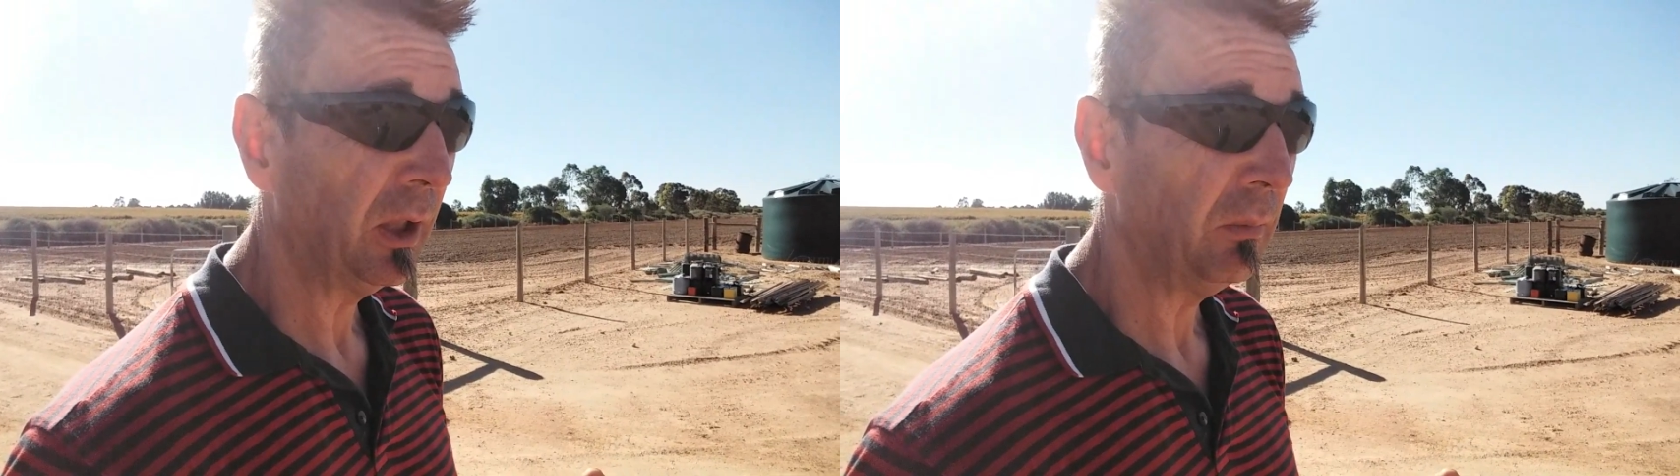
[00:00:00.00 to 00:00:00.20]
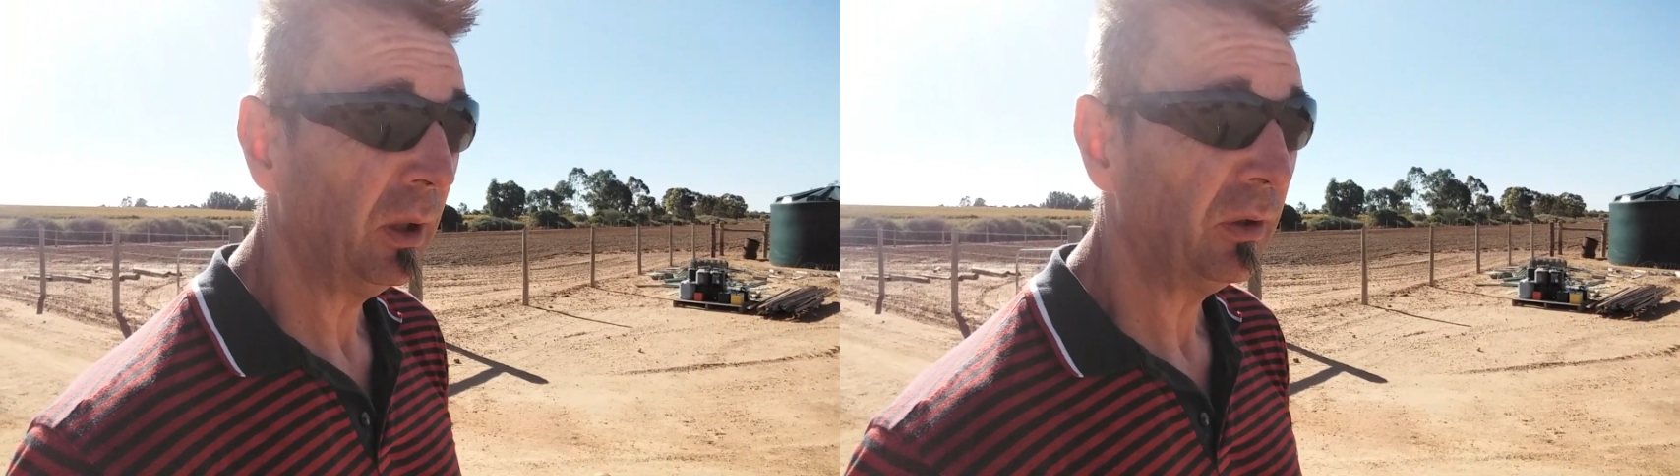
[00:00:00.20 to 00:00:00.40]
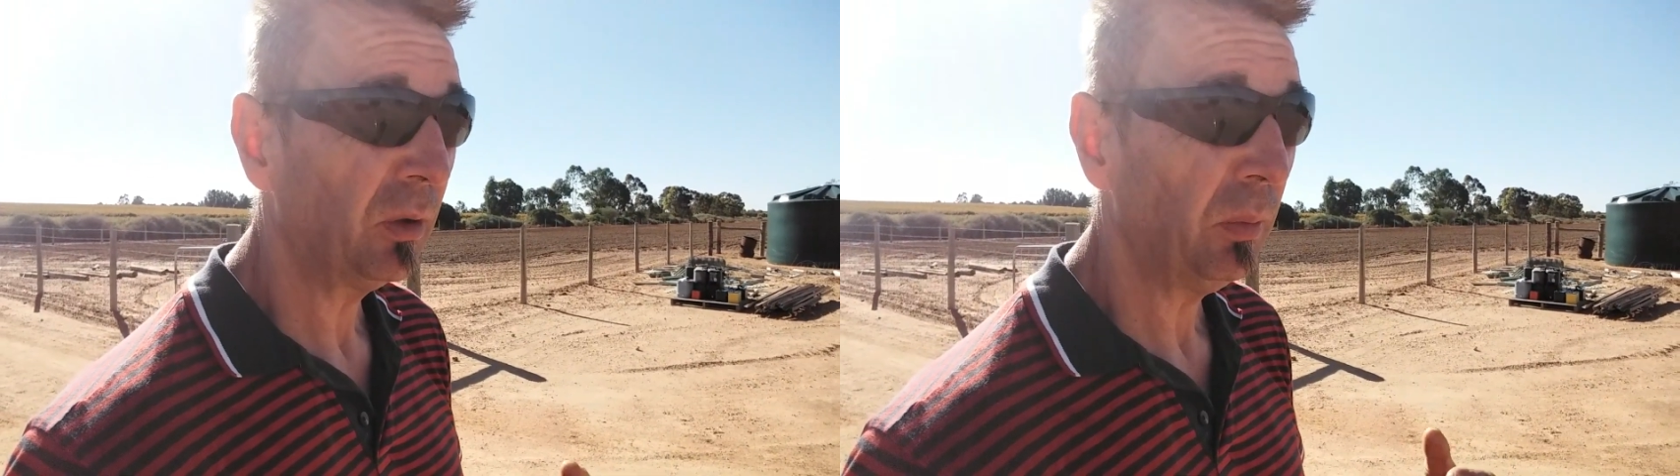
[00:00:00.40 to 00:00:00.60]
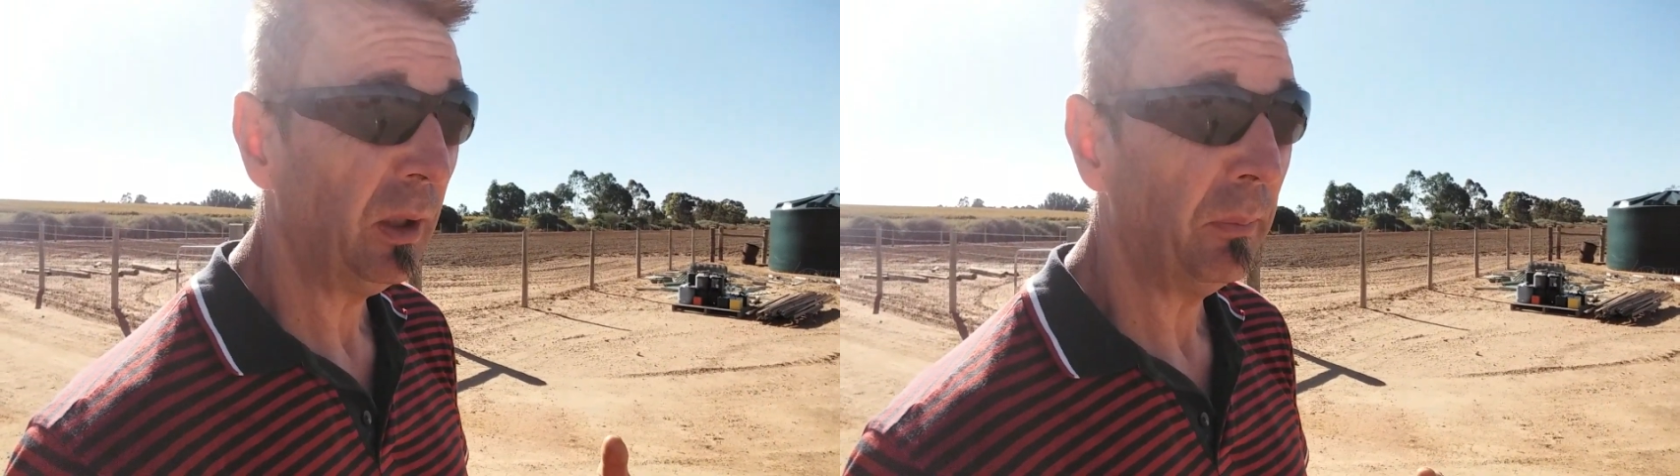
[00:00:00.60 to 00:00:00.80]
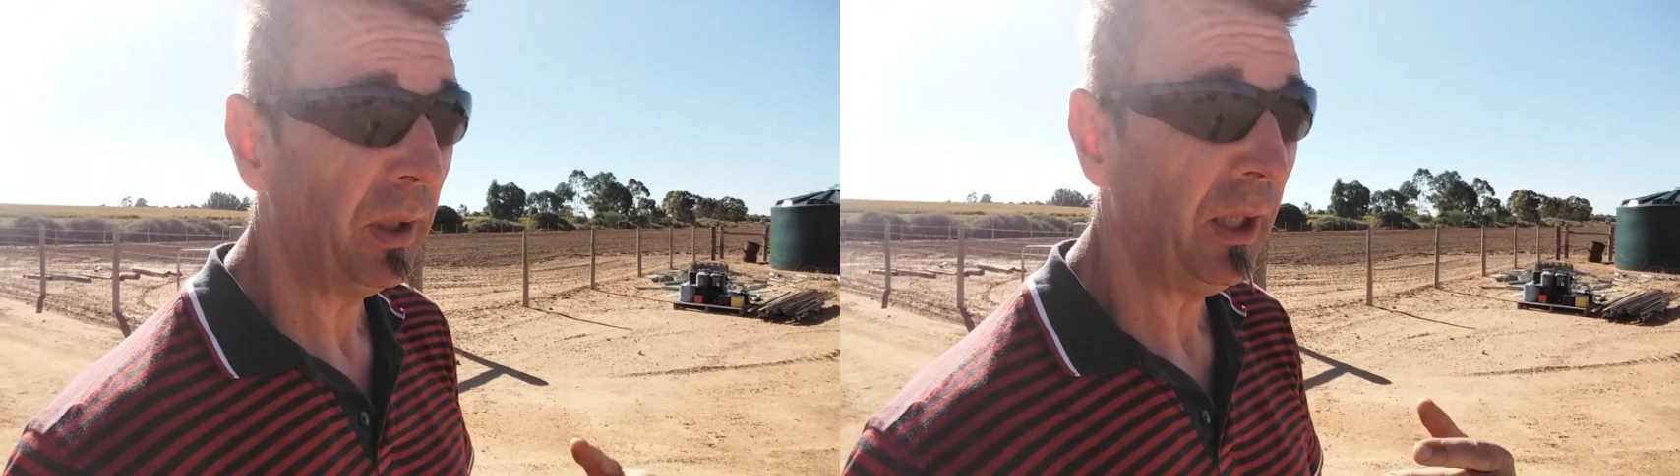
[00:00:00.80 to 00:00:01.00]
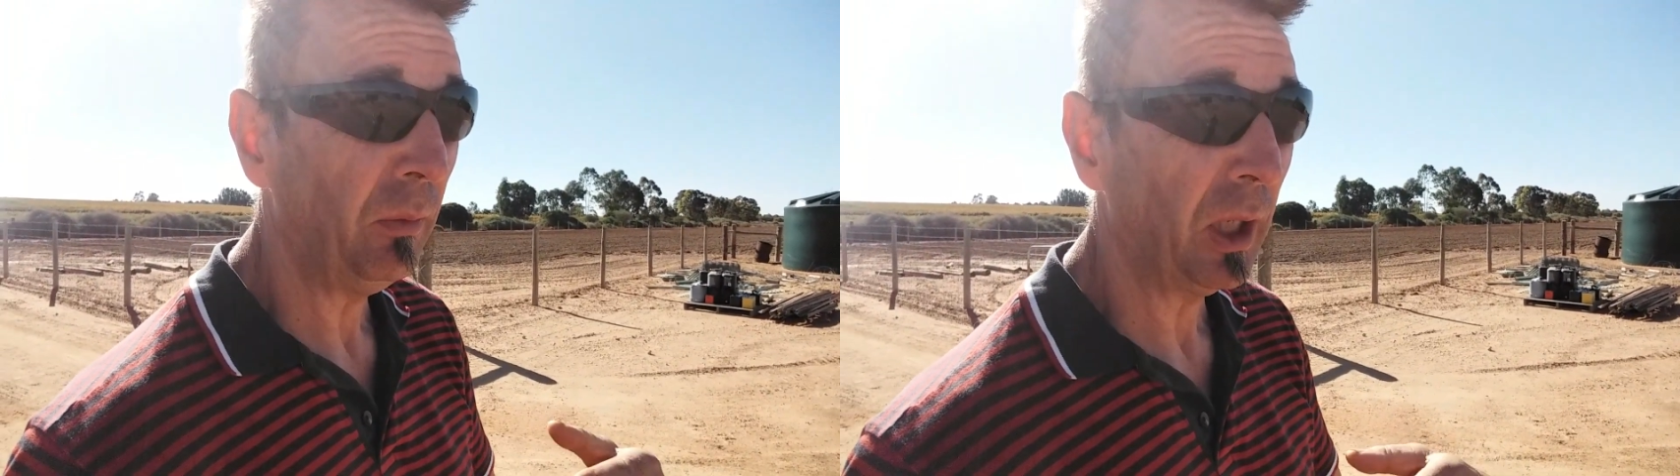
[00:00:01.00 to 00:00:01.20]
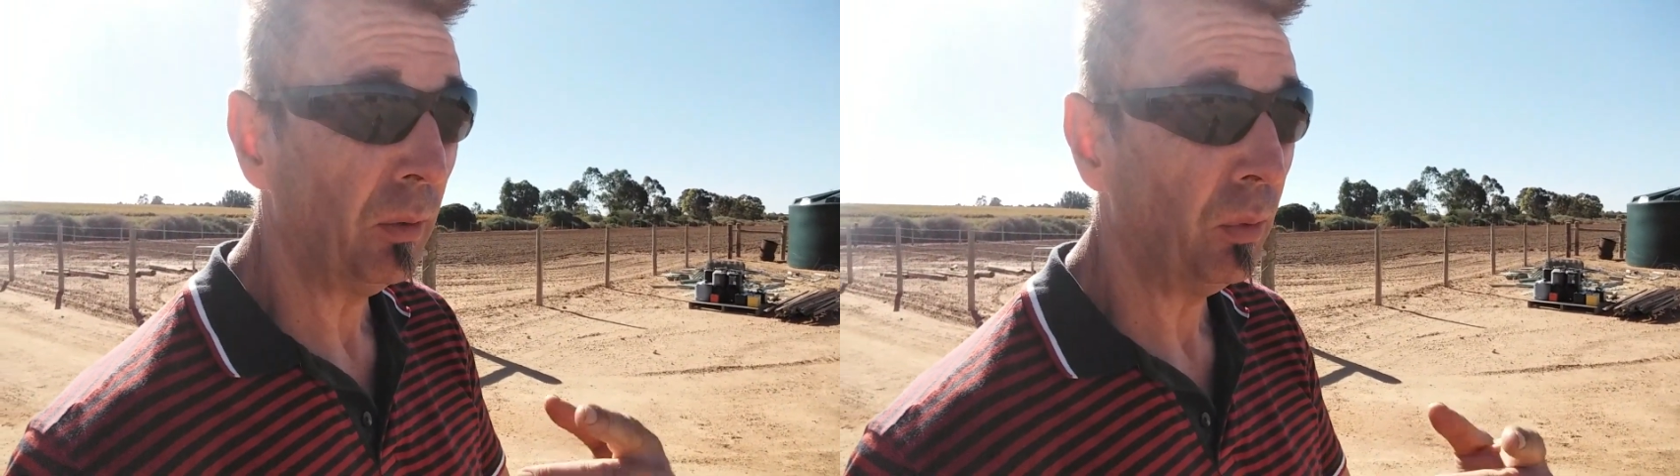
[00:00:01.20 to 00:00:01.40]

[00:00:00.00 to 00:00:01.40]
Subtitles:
but it's just the way the brain kind of